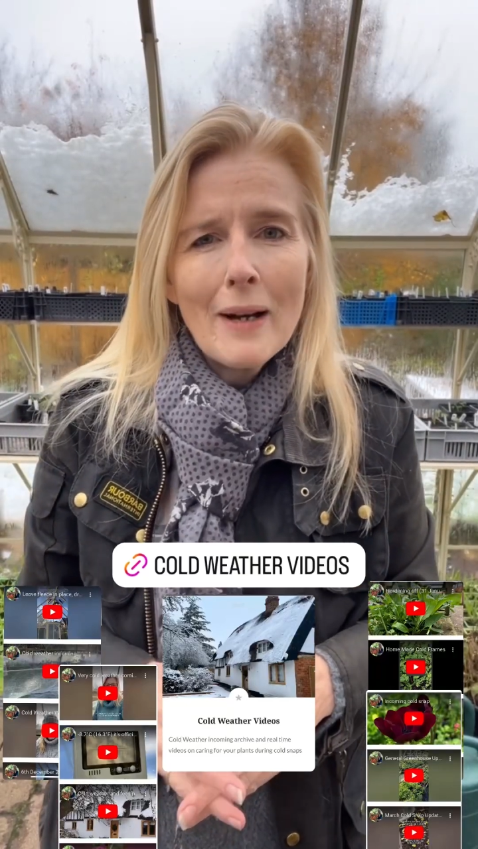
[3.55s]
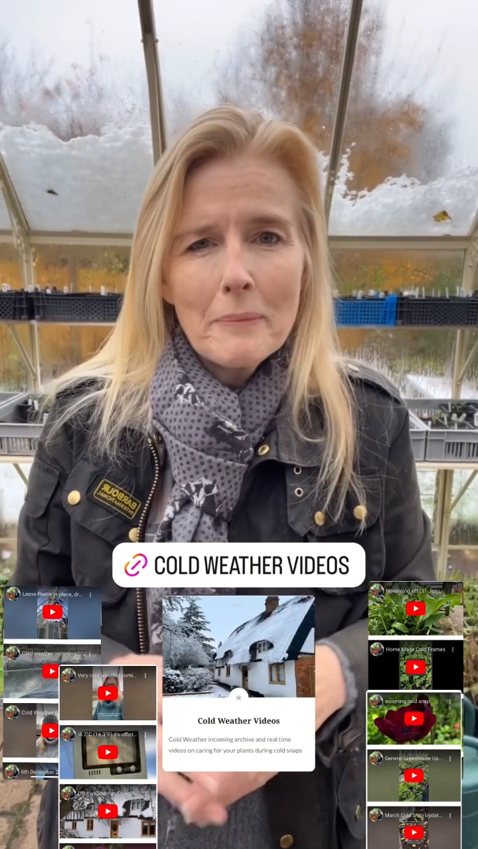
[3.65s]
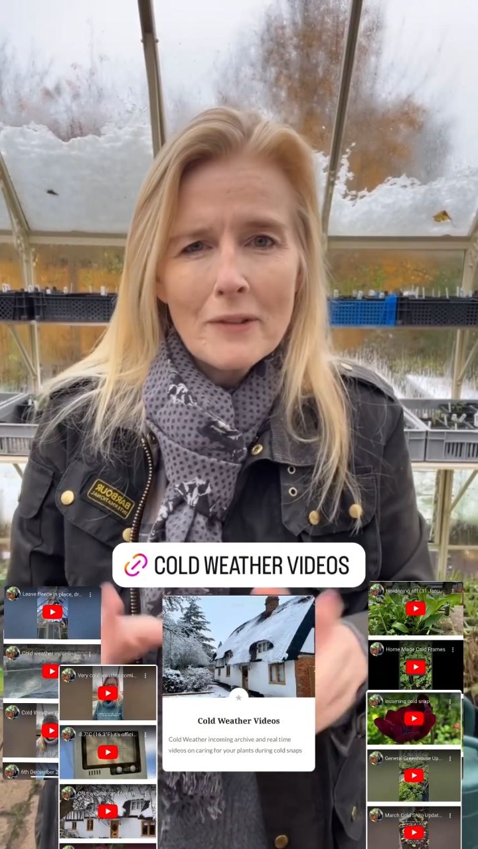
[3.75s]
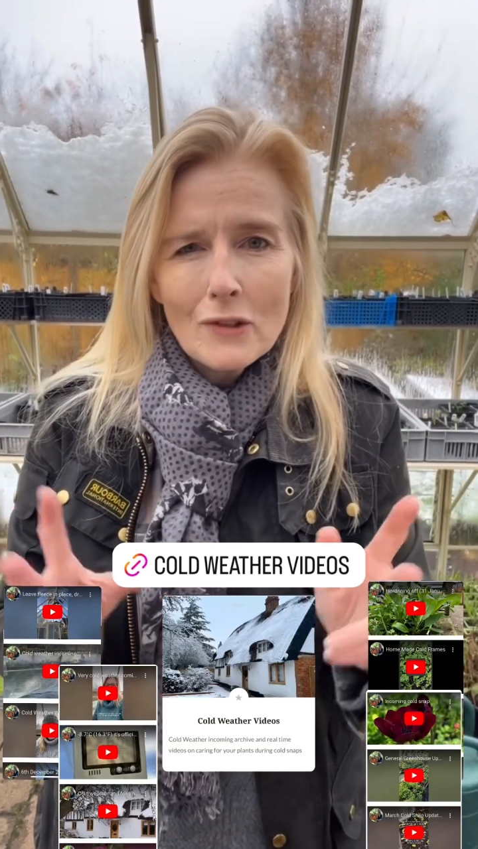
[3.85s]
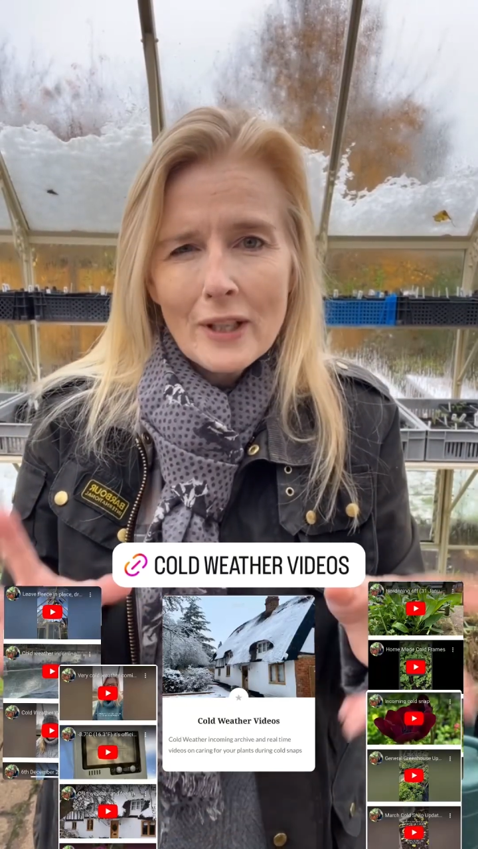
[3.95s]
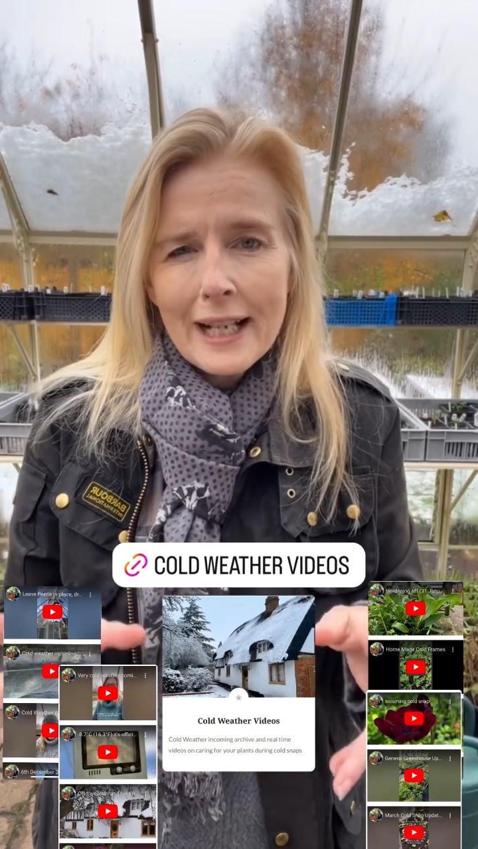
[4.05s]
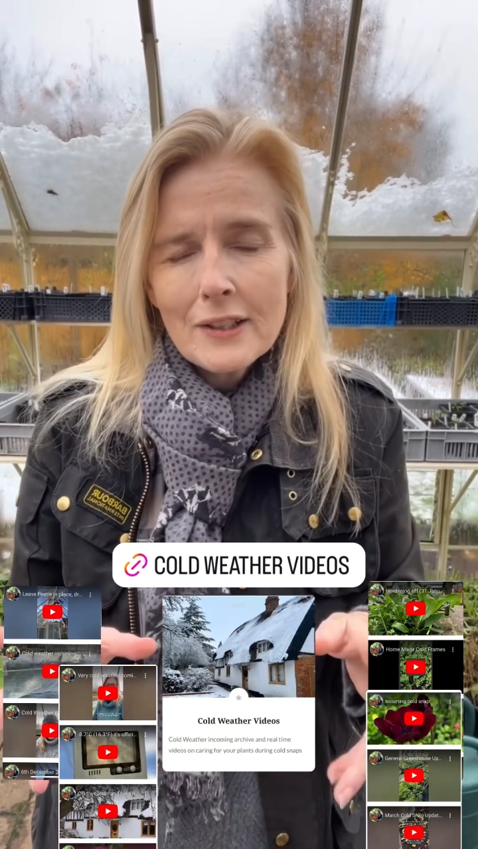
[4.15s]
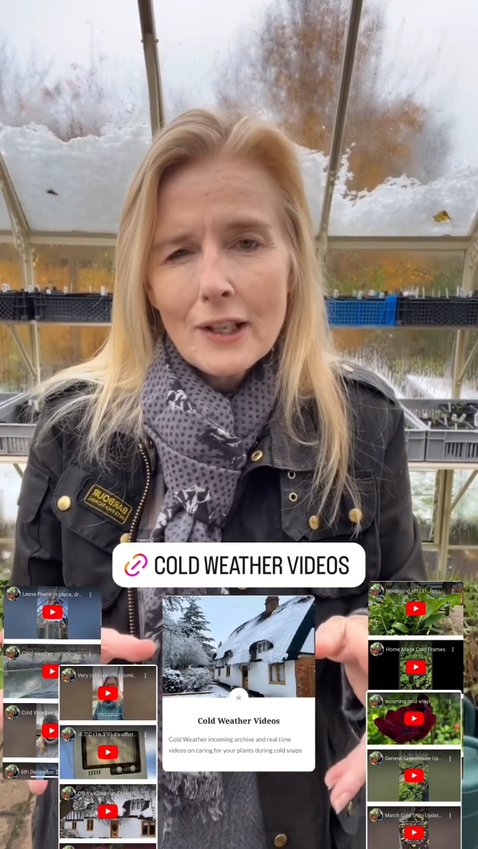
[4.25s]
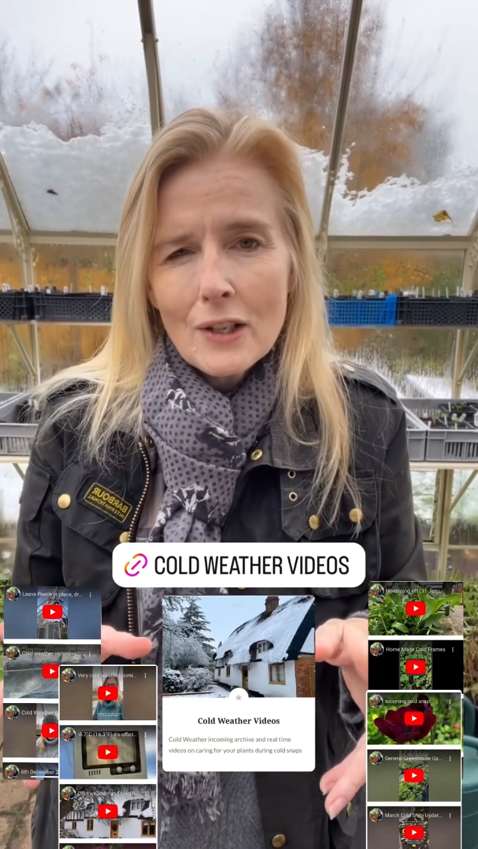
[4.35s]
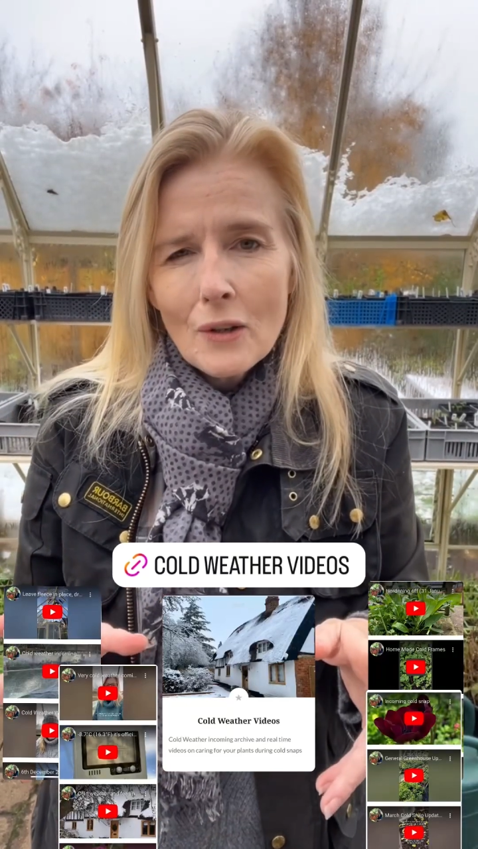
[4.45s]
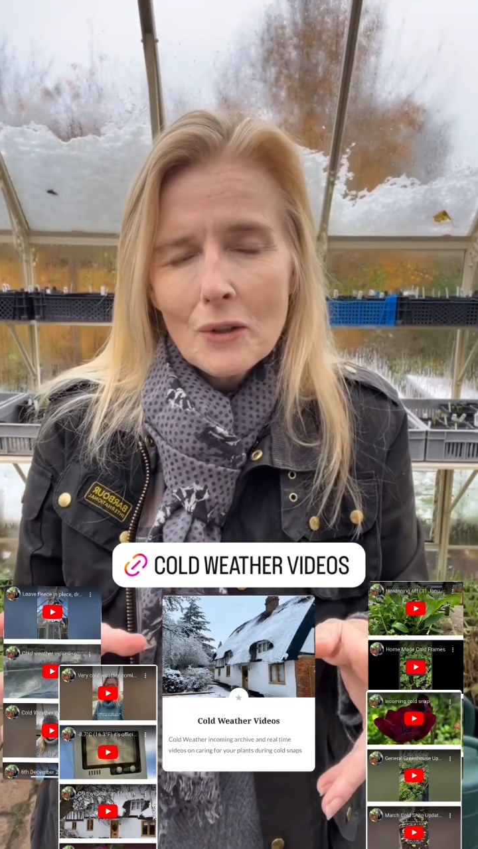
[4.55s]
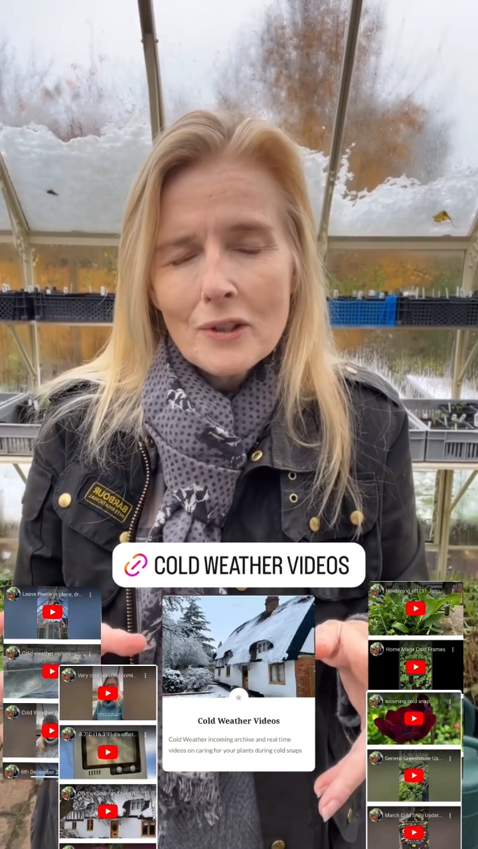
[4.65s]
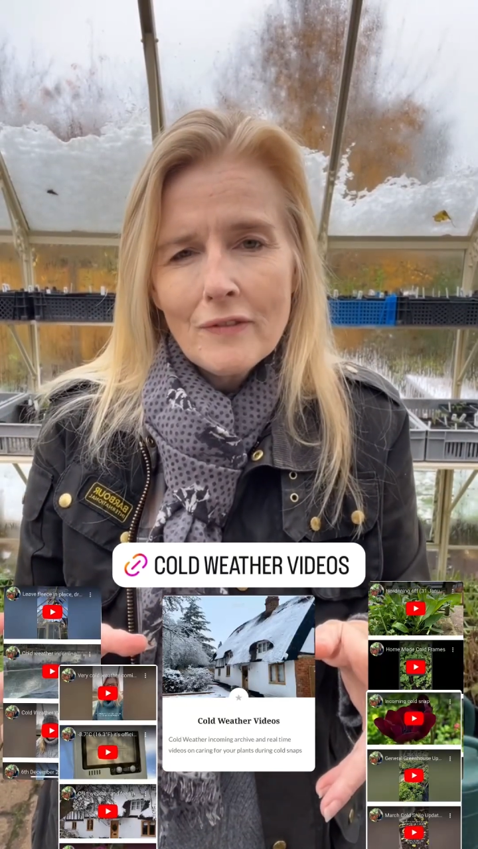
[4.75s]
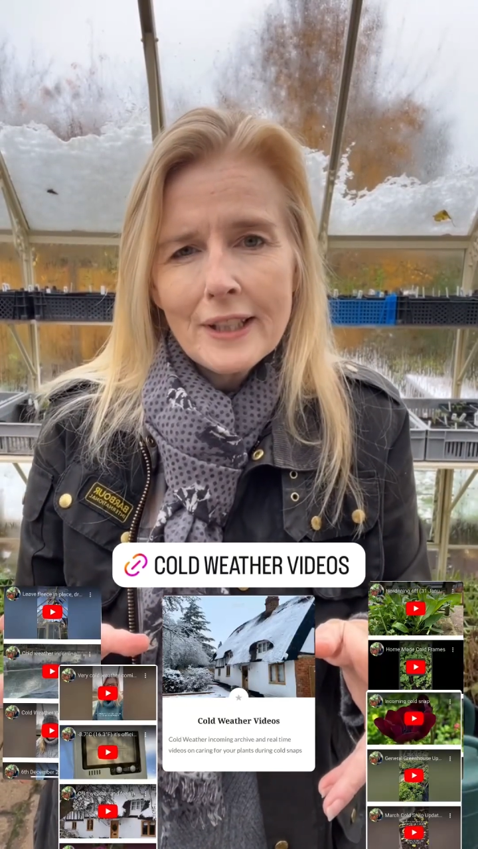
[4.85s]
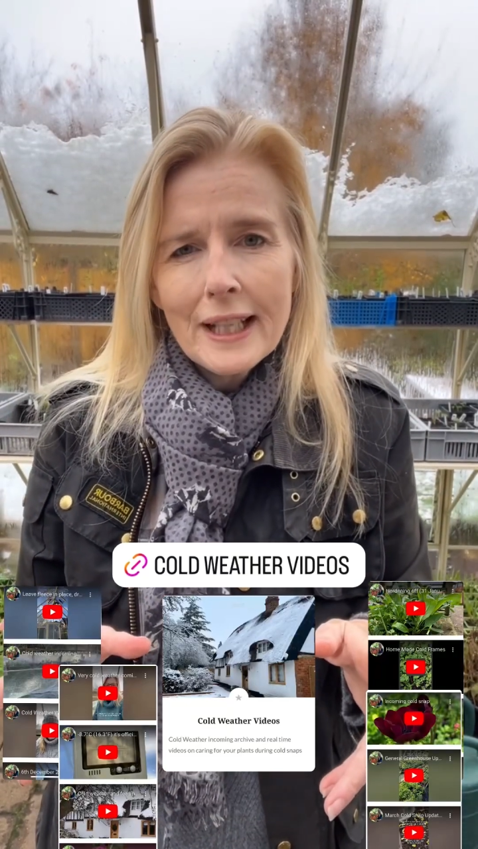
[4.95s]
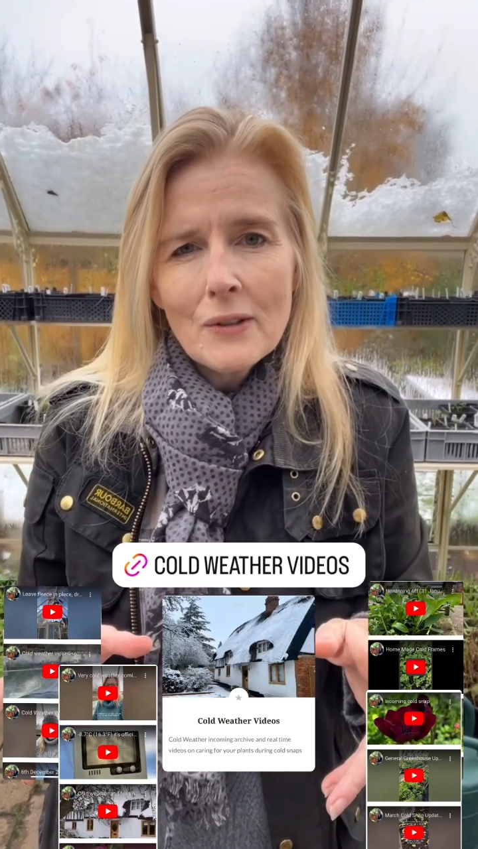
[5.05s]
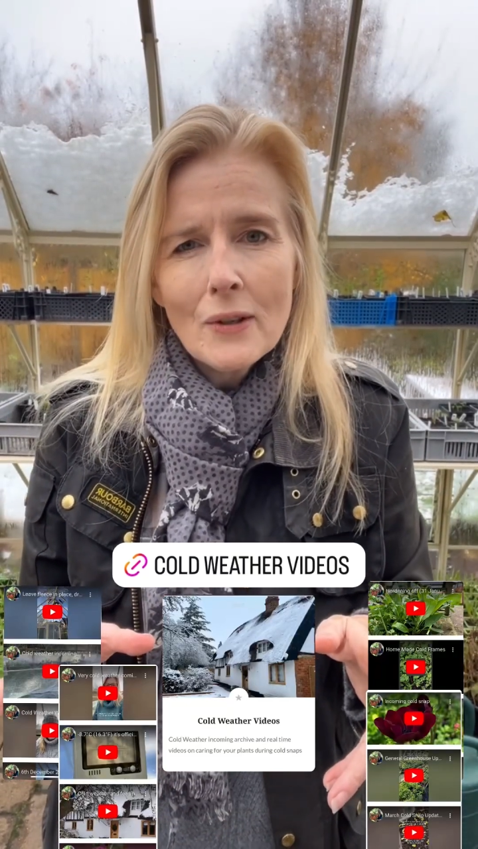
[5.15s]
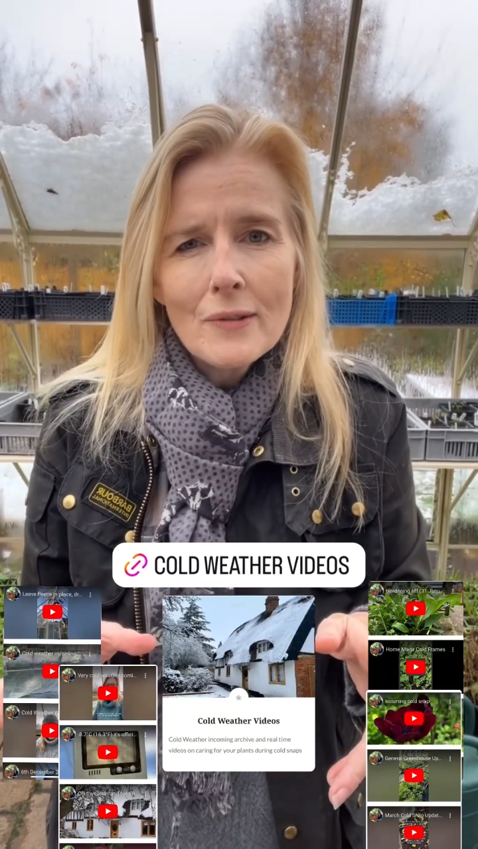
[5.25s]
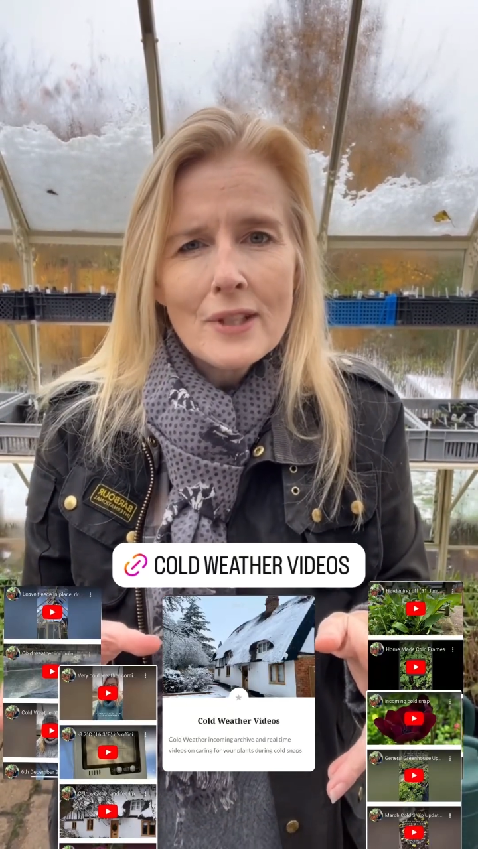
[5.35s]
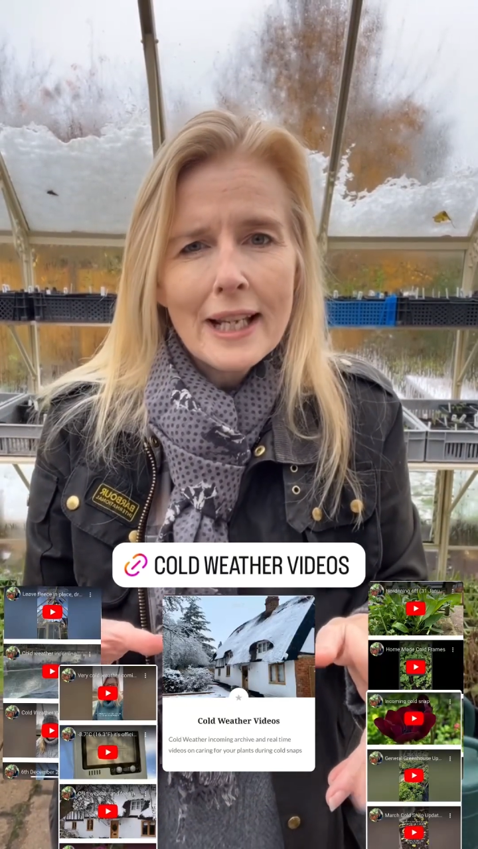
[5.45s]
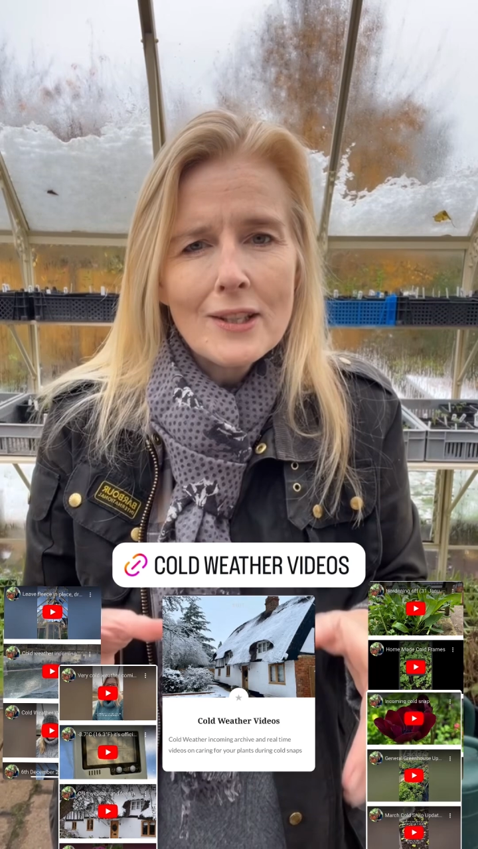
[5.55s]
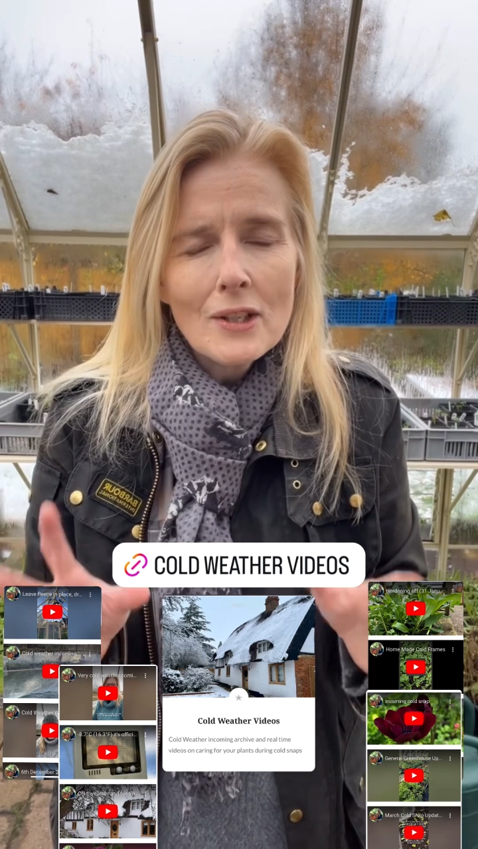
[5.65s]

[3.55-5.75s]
and we've created a lot of video content.